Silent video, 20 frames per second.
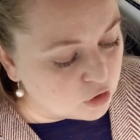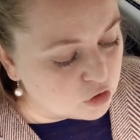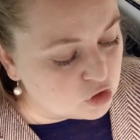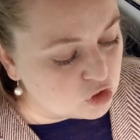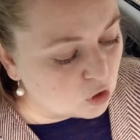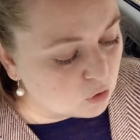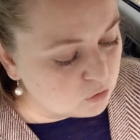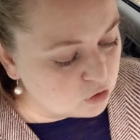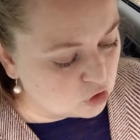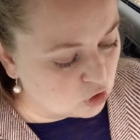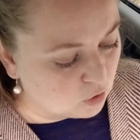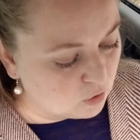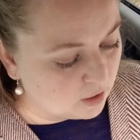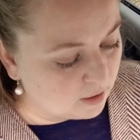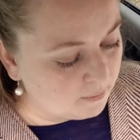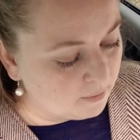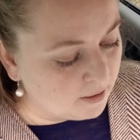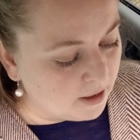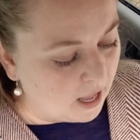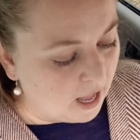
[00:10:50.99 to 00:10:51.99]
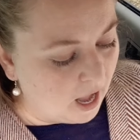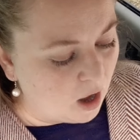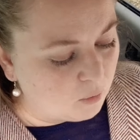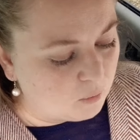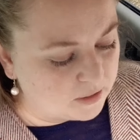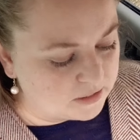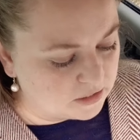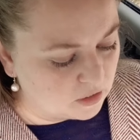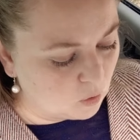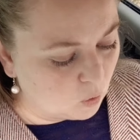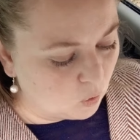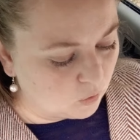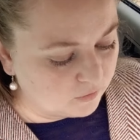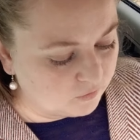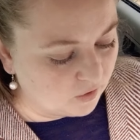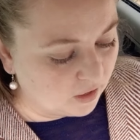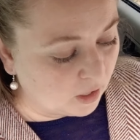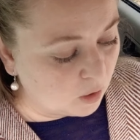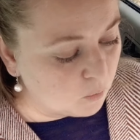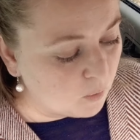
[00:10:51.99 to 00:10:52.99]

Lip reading: Don't choke him! How was it, old fellow?